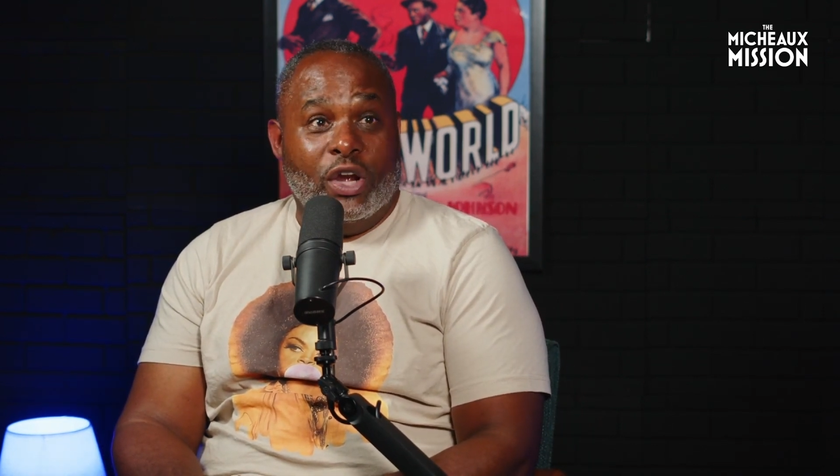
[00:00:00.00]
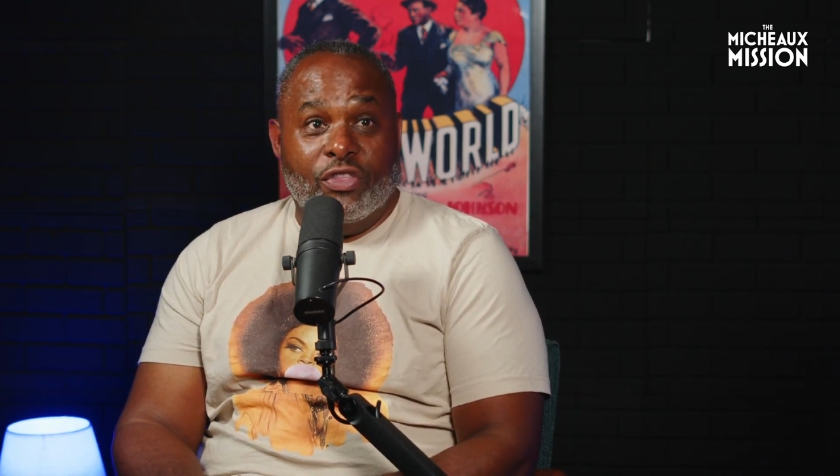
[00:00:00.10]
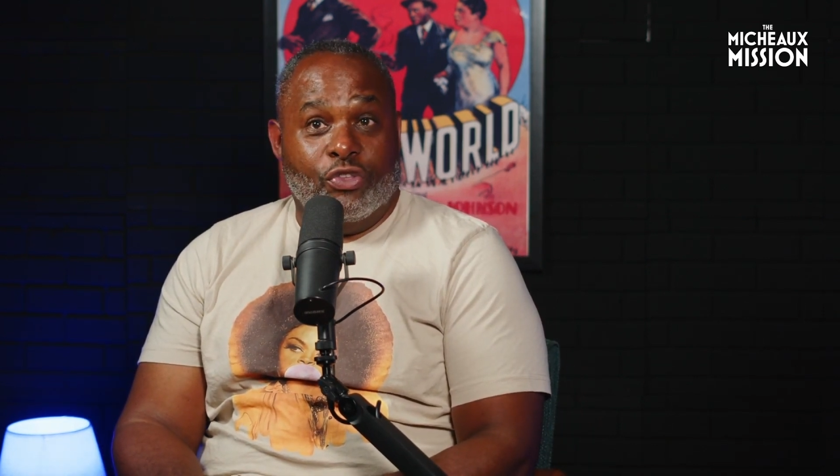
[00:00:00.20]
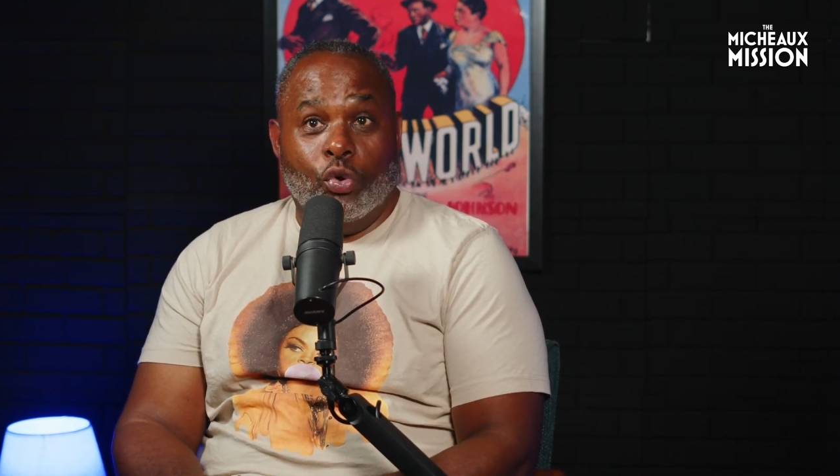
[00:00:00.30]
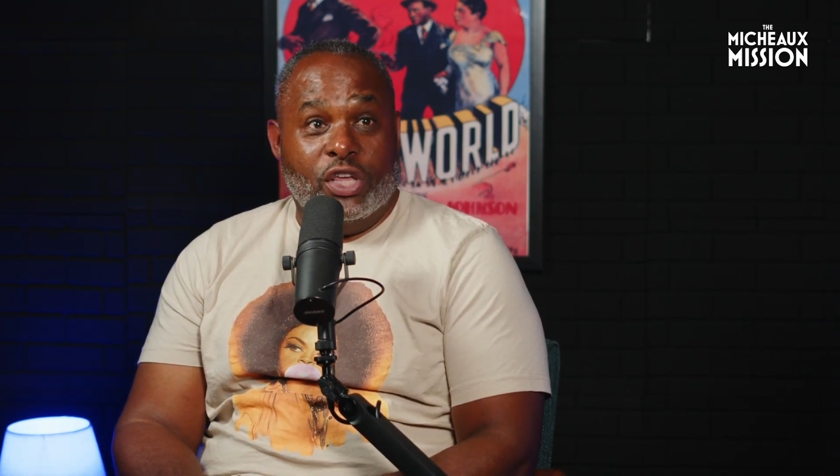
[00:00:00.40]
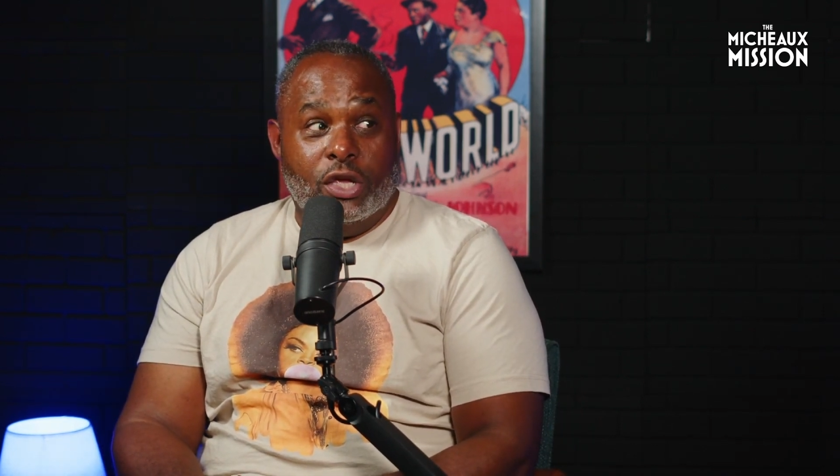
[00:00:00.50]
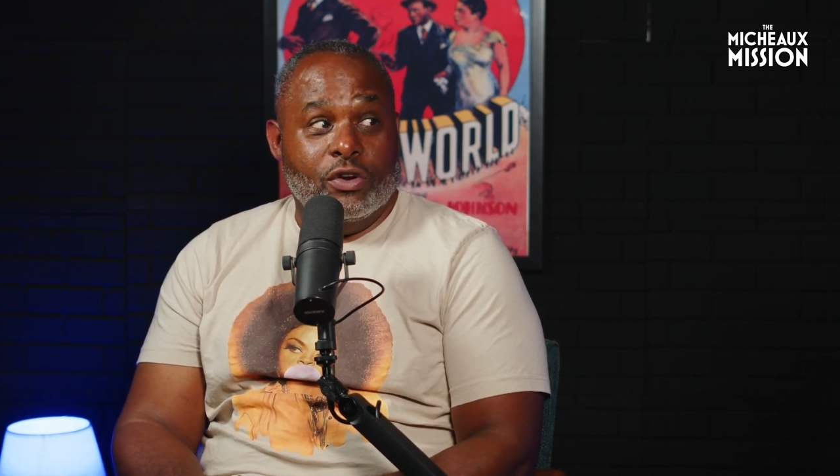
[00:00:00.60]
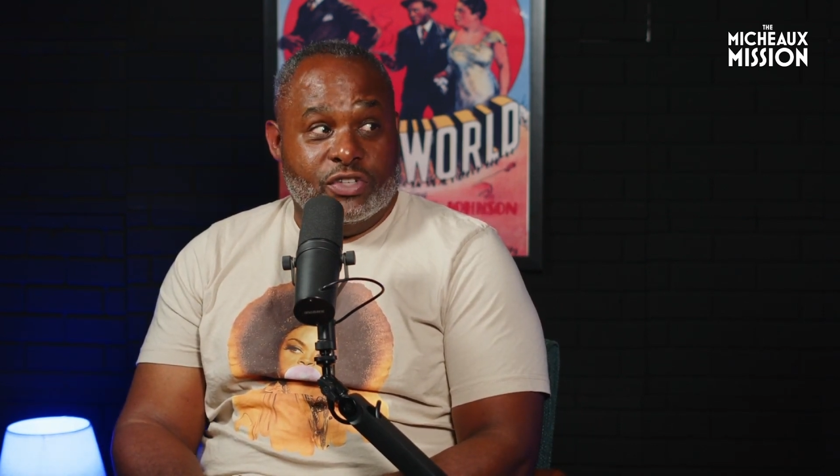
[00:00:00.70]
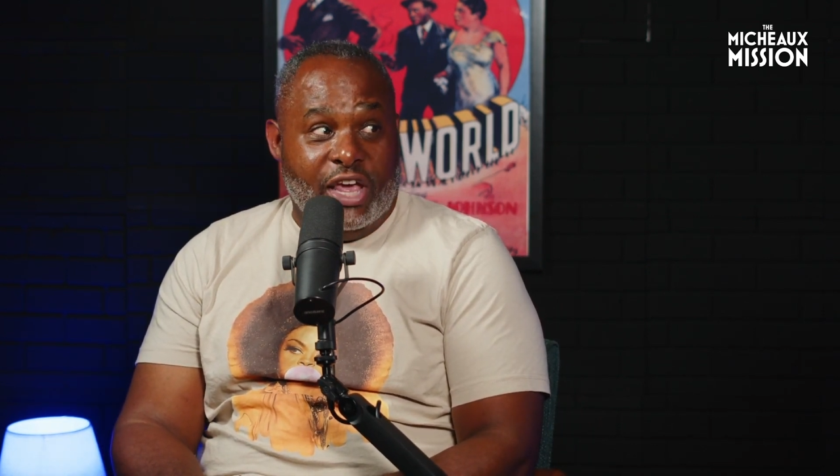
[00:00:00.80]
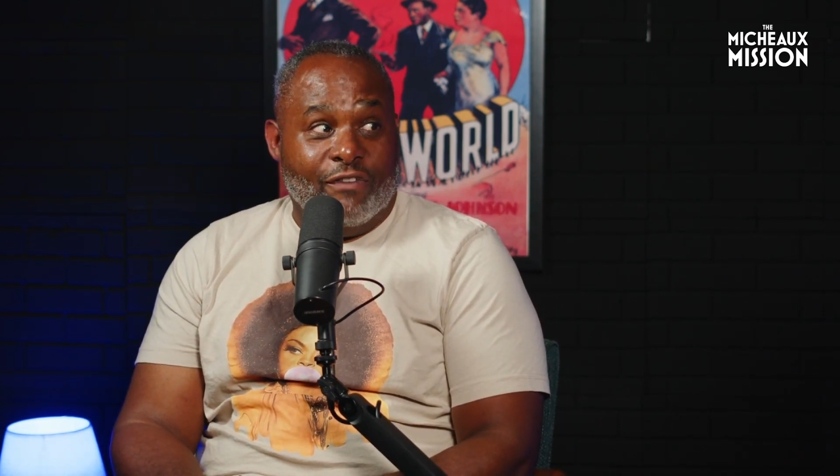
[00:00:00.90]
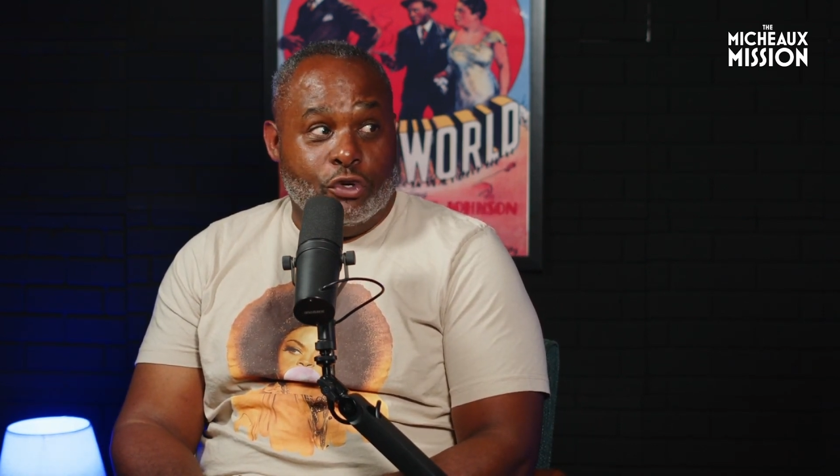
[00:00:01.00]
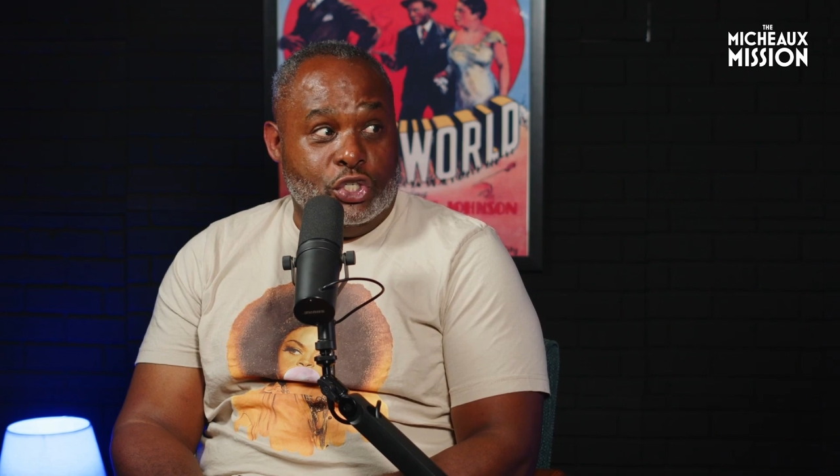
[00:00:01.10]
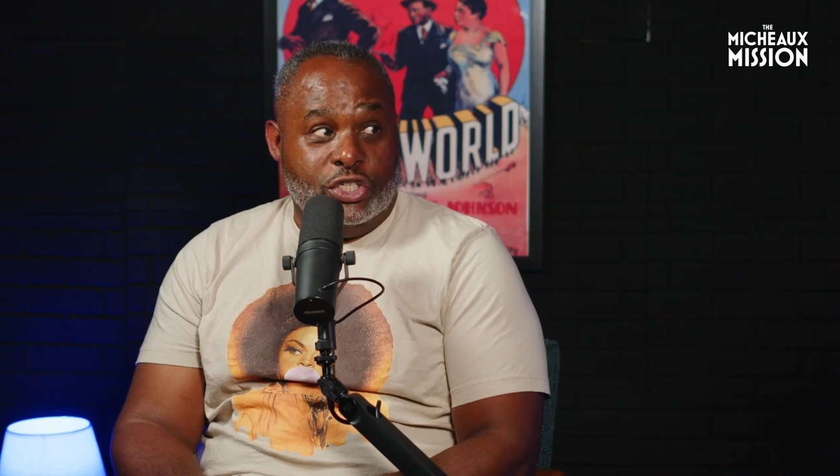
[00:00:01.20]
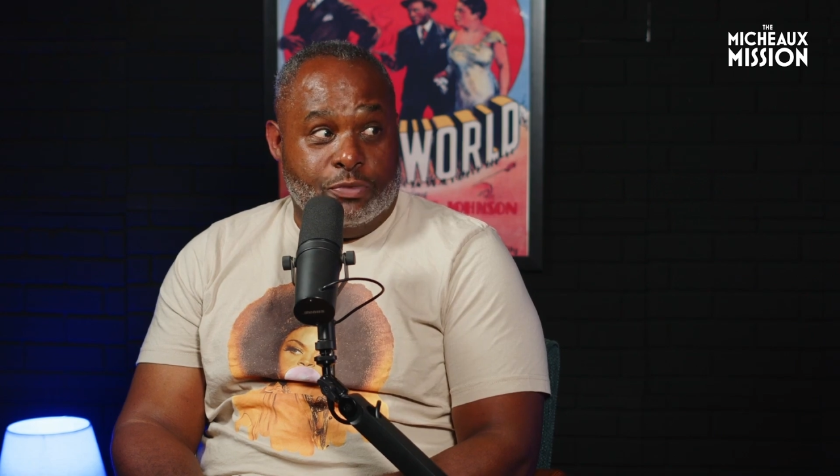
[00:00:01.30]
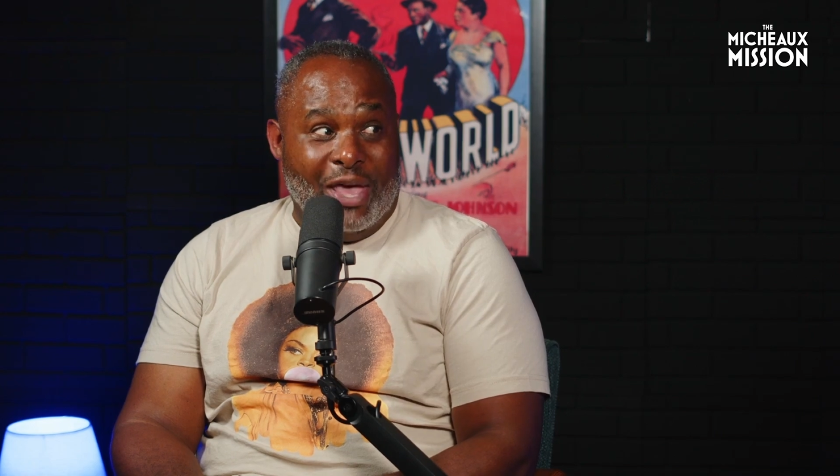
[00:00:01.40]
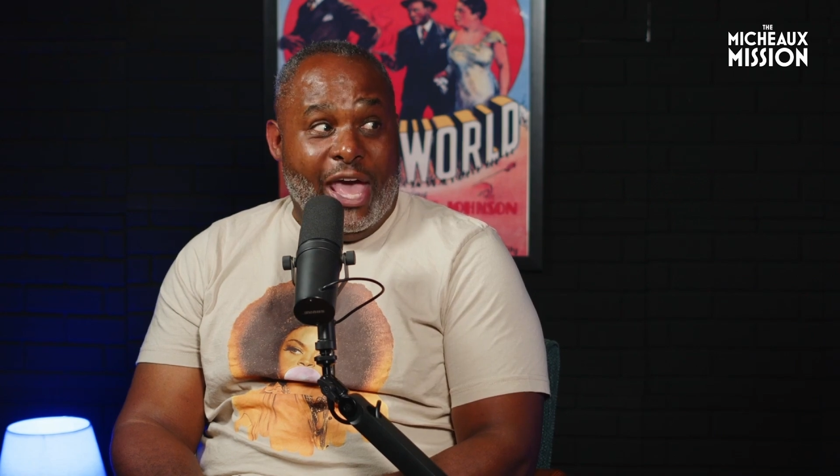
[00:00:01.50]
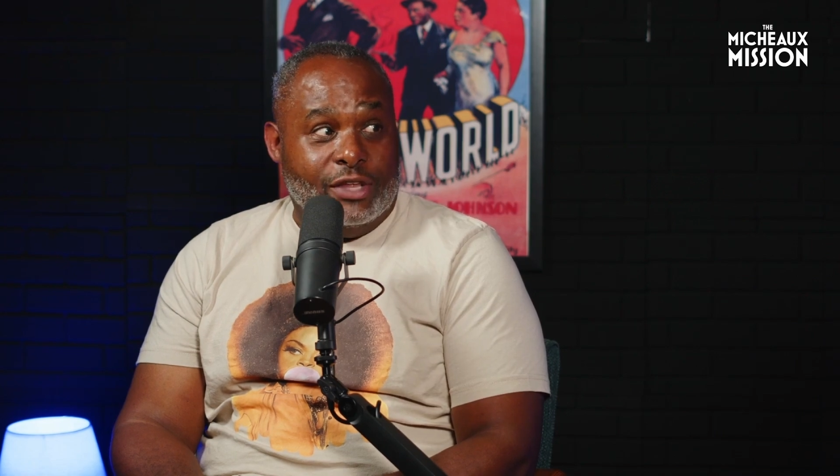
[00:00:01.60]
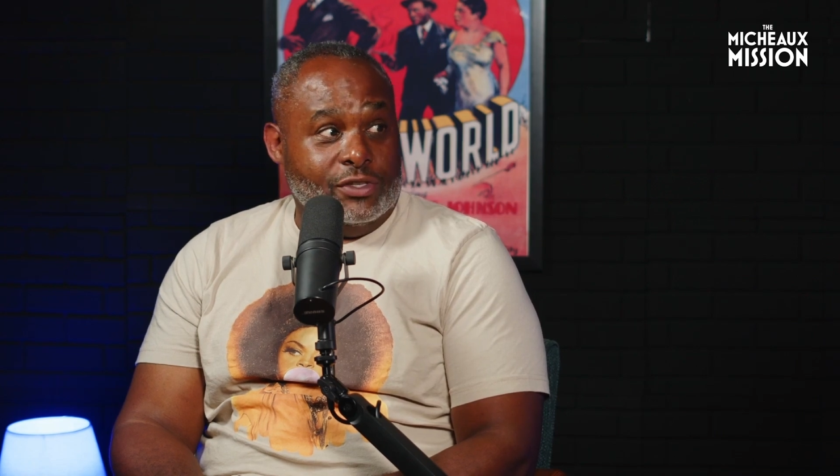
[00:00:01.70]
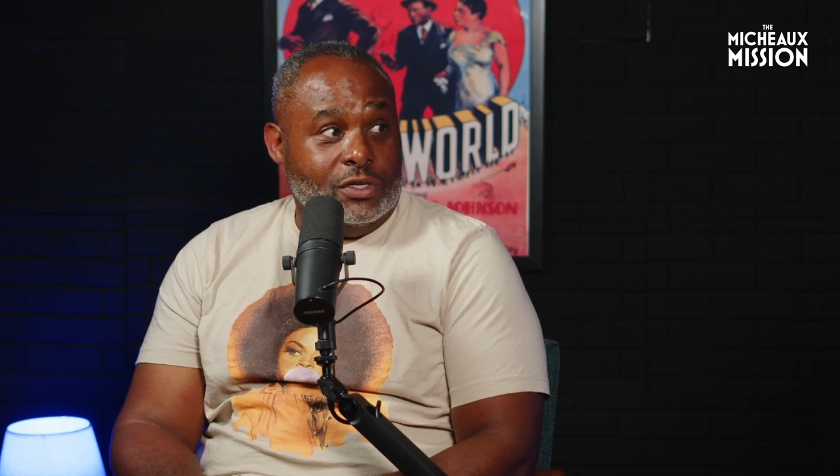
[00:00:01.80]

30 years after she's passed.